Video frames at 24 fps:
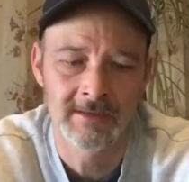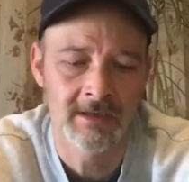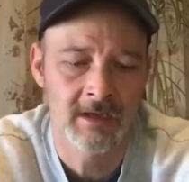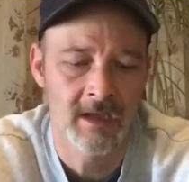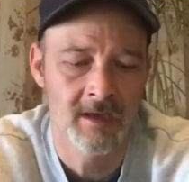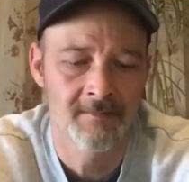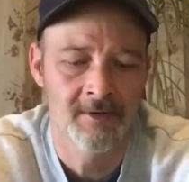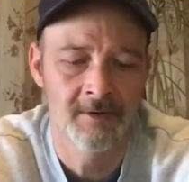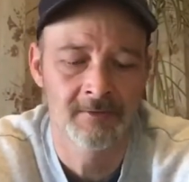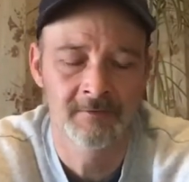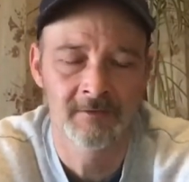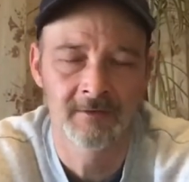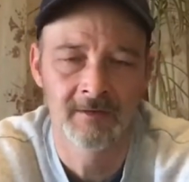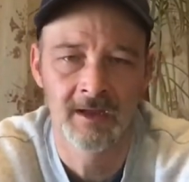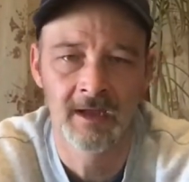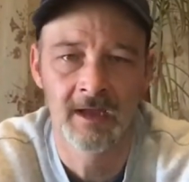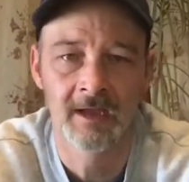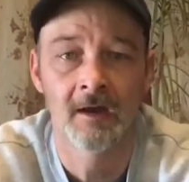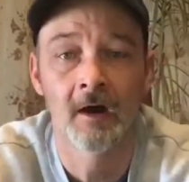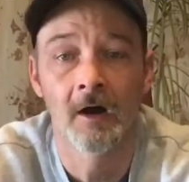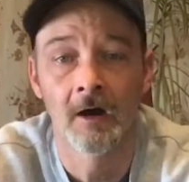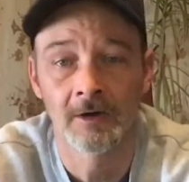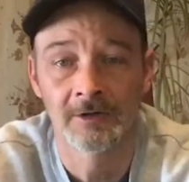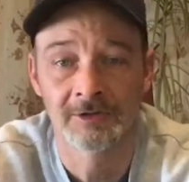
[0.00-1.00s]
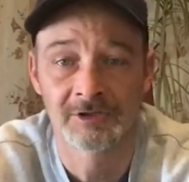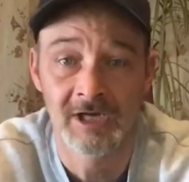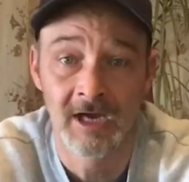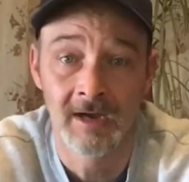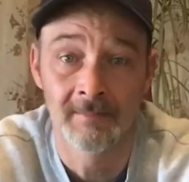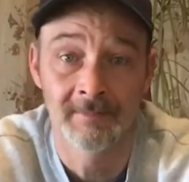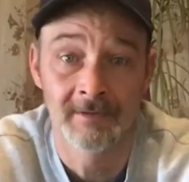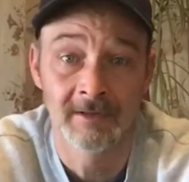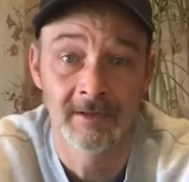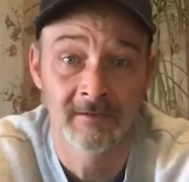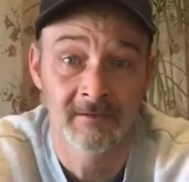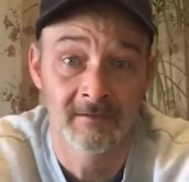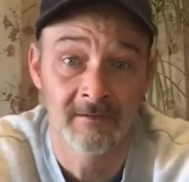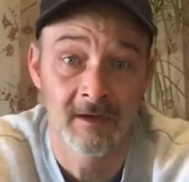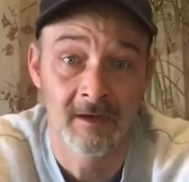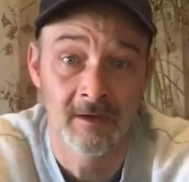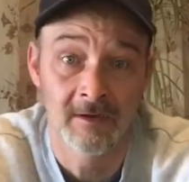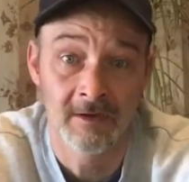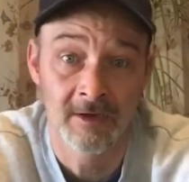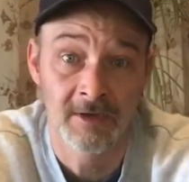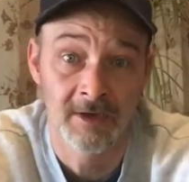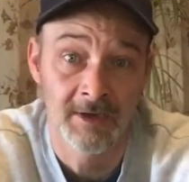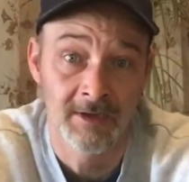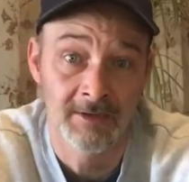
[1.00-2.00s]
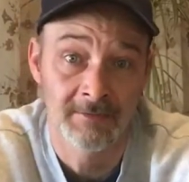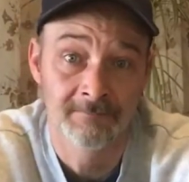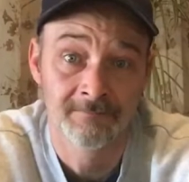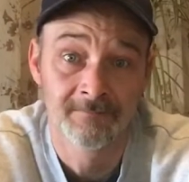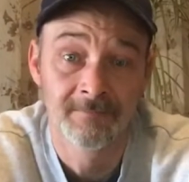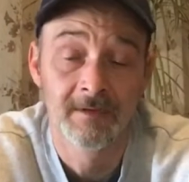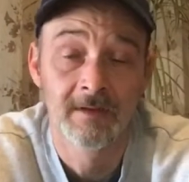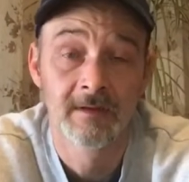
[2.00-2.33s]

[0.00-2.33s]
that come out today are Japanese style cut.